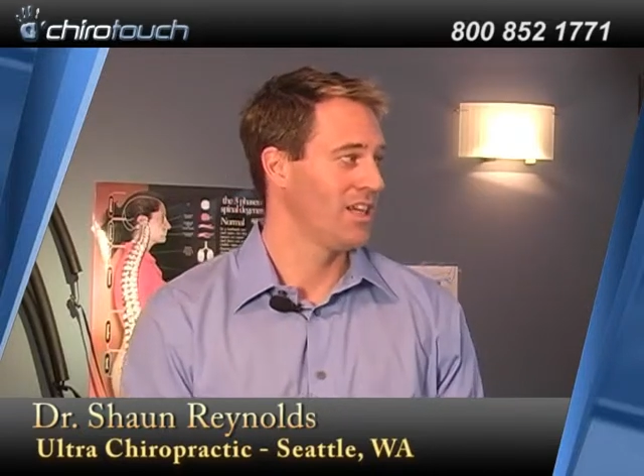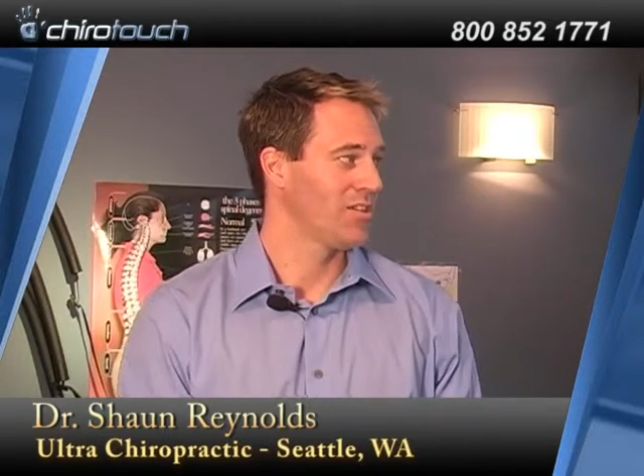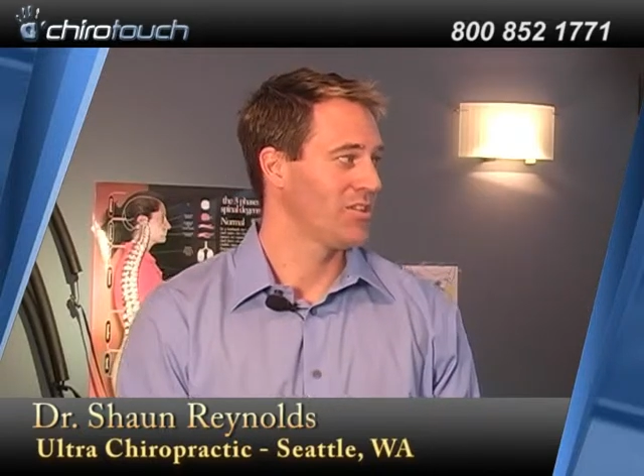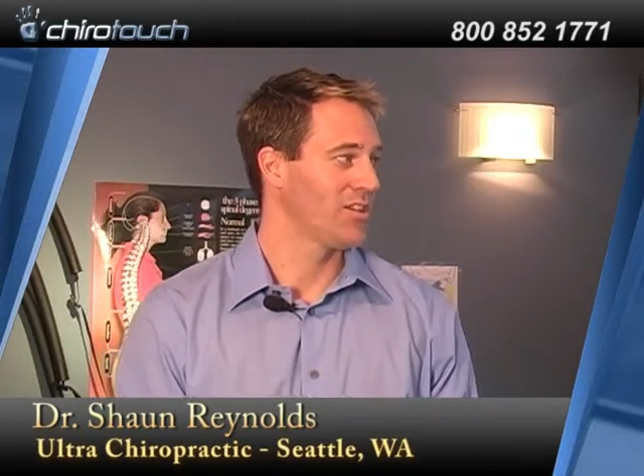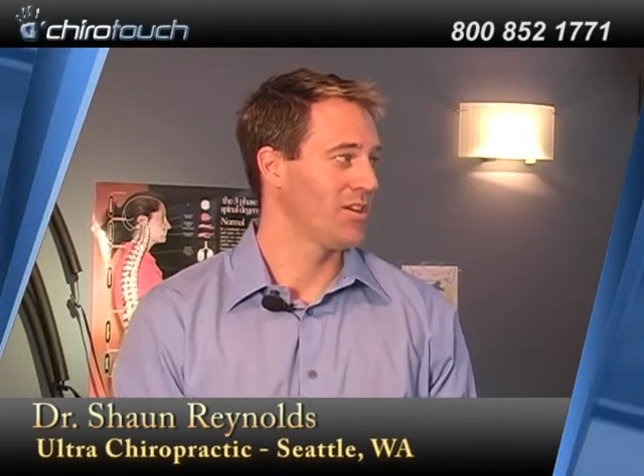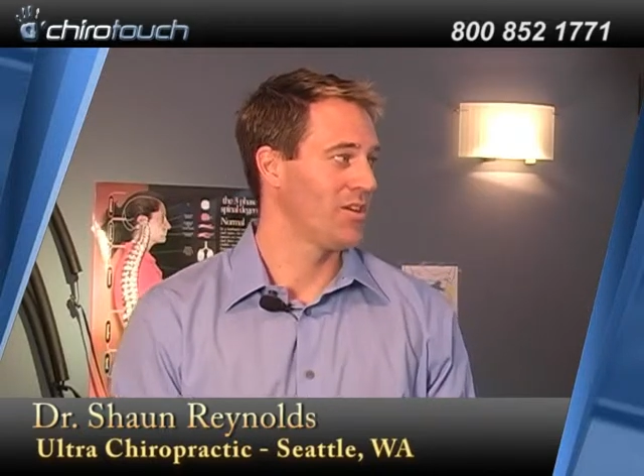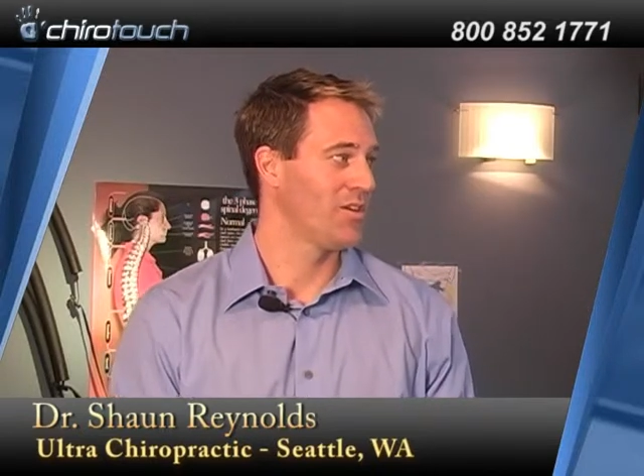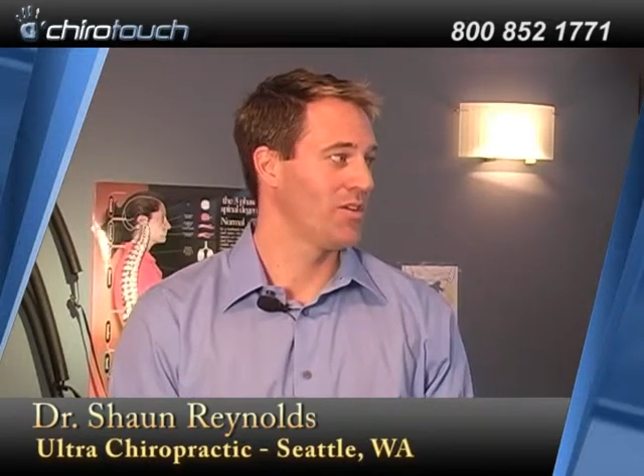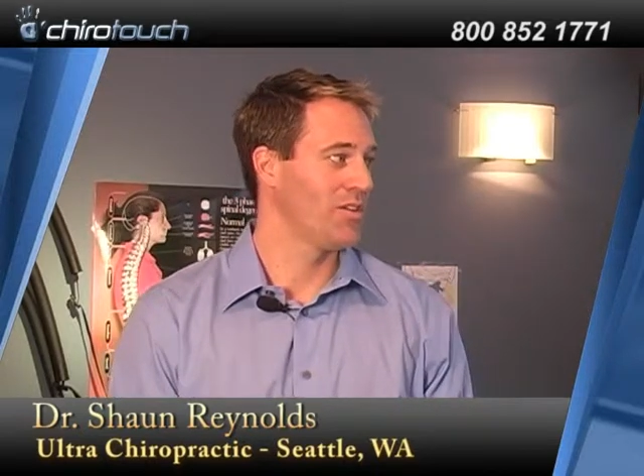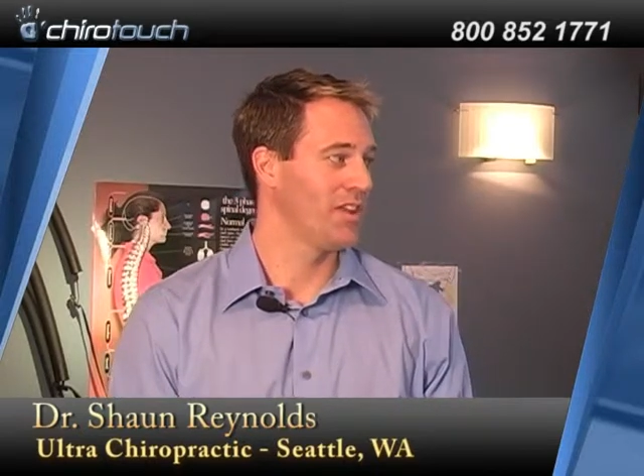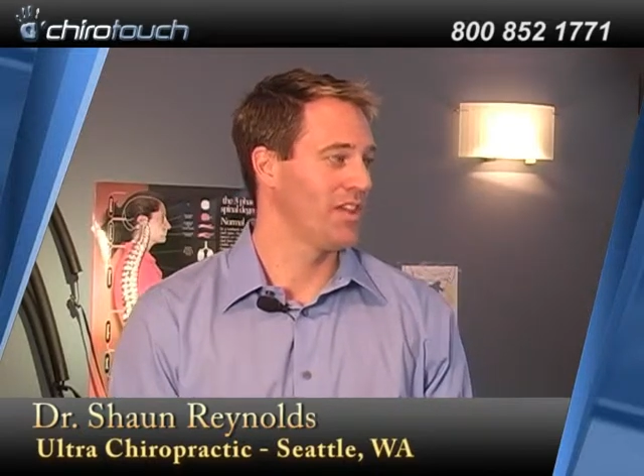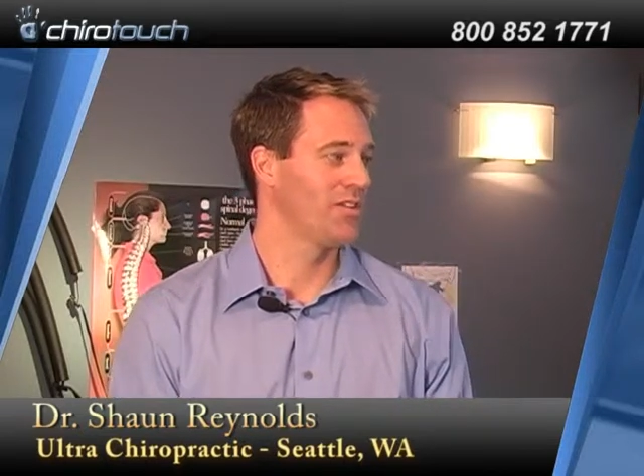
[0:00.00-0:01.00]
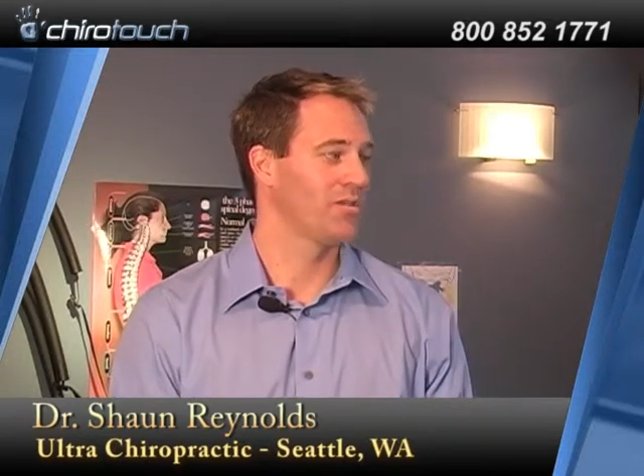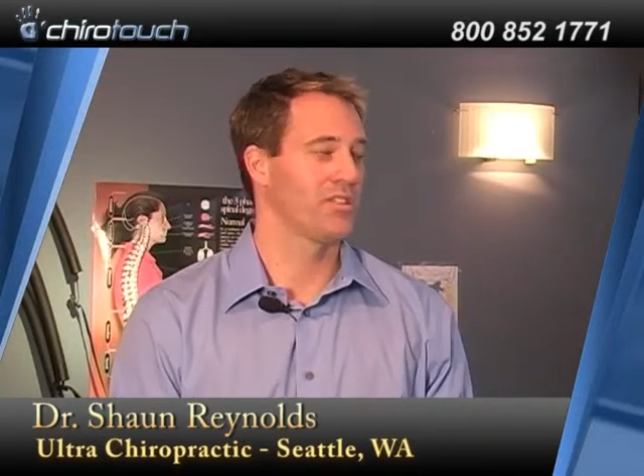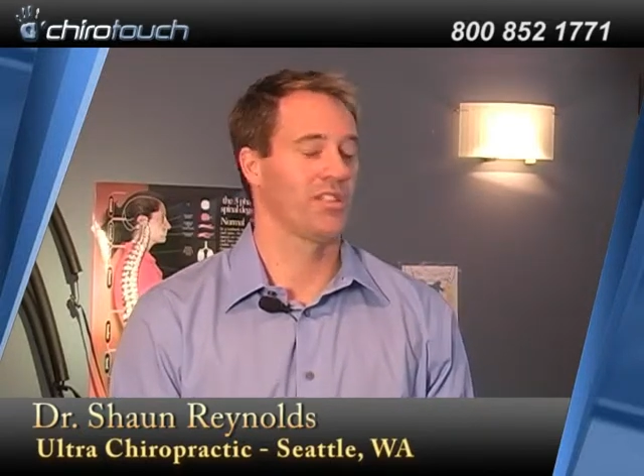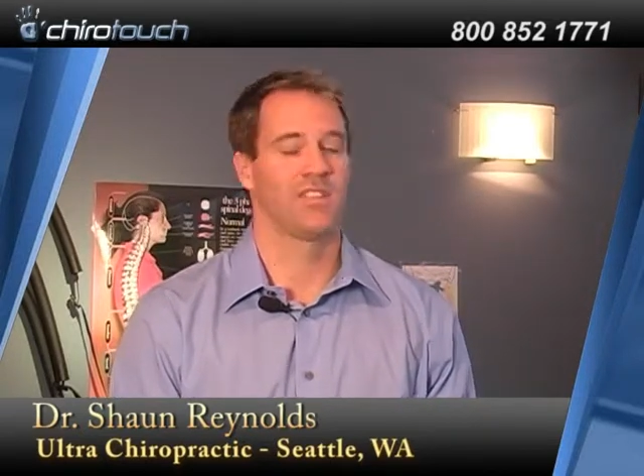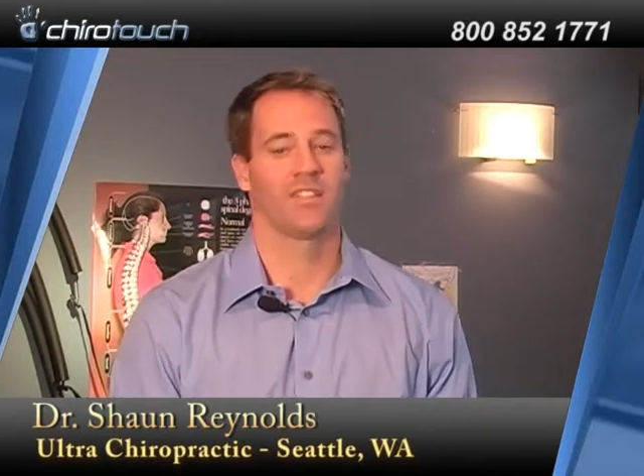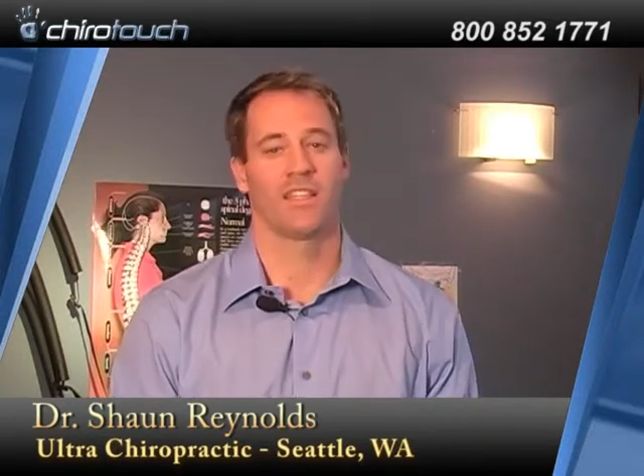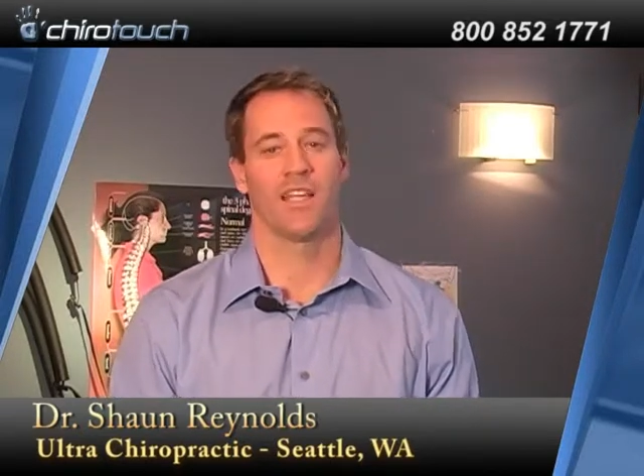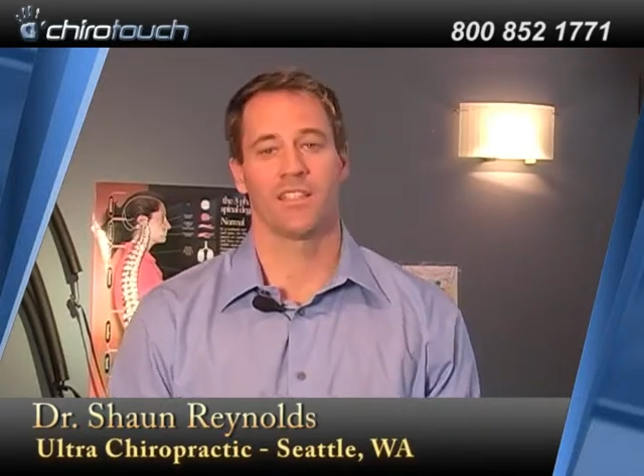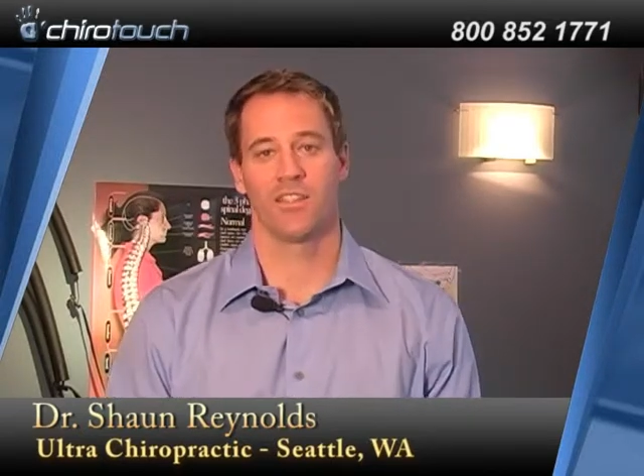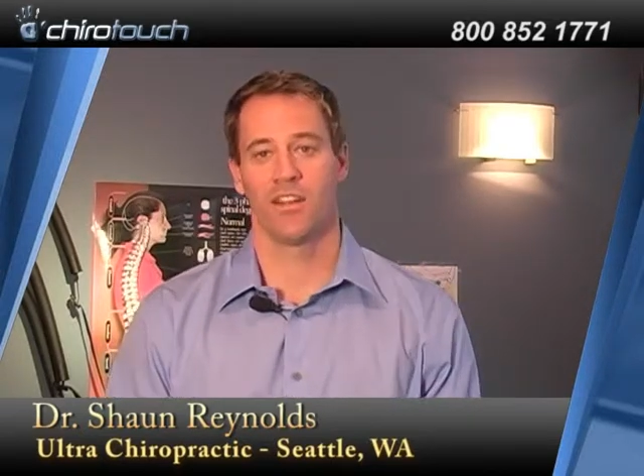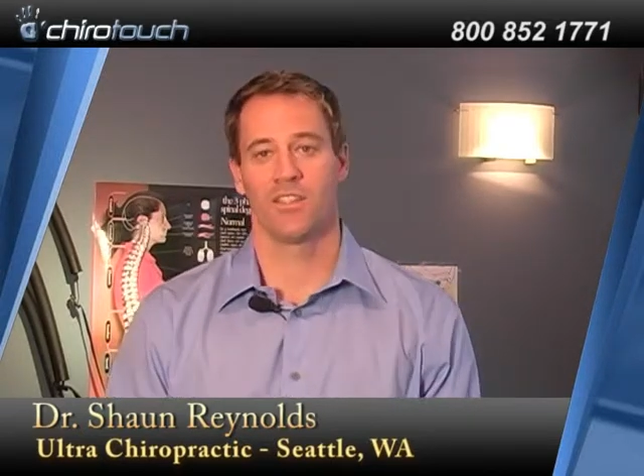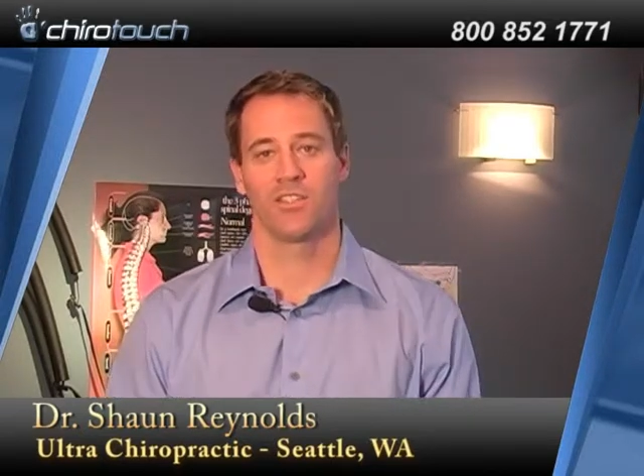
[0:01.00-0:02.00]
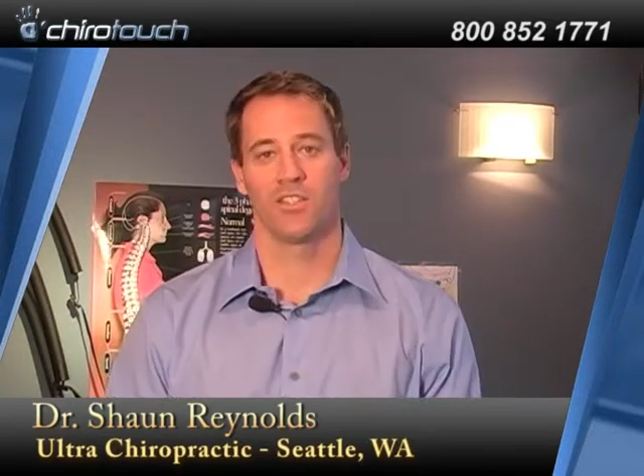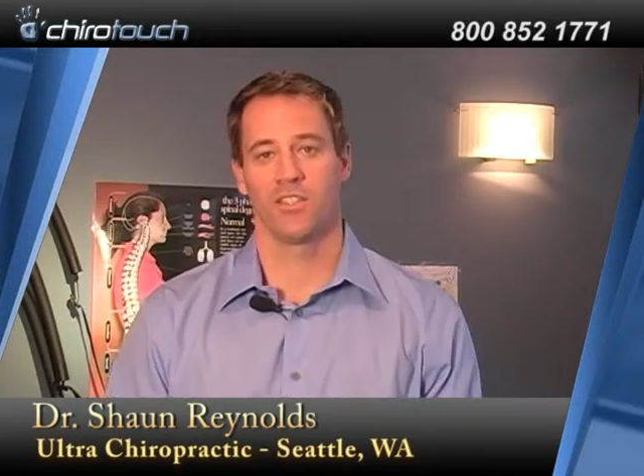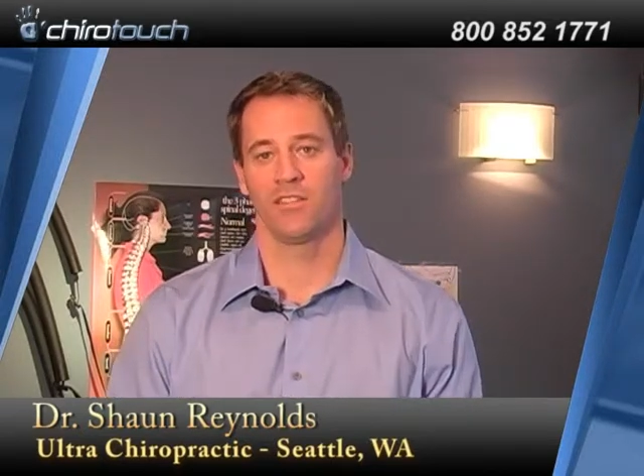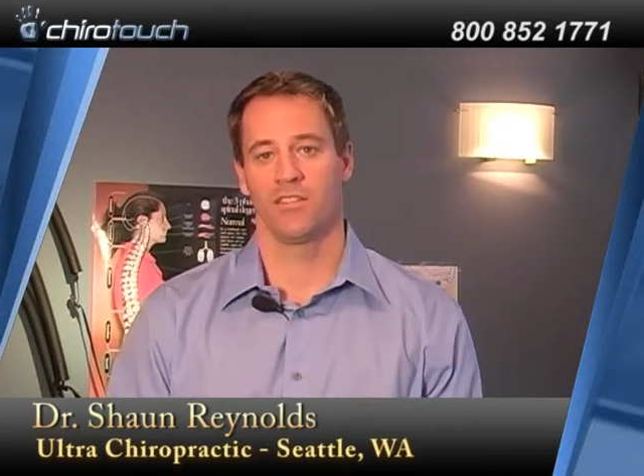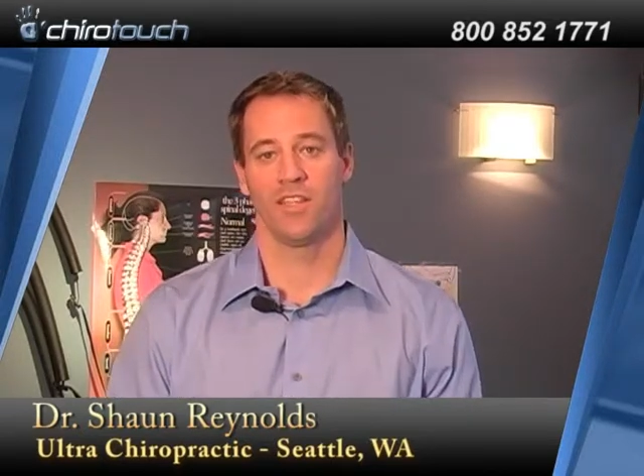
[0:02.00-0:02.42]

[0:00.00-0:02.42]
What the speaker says: So they do see the technology,